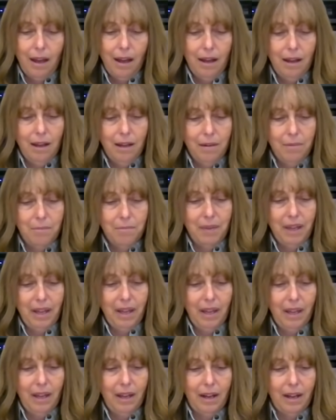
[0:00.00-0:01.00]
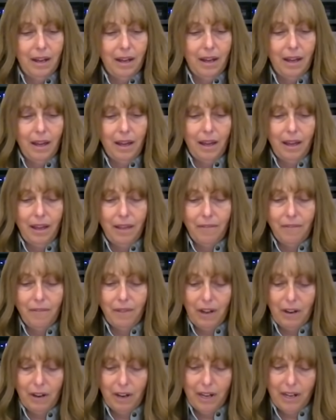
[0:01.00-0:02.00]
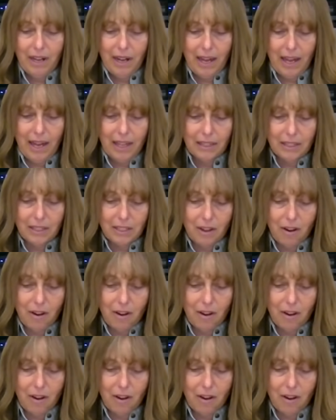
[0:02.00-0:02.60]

And I got a very nice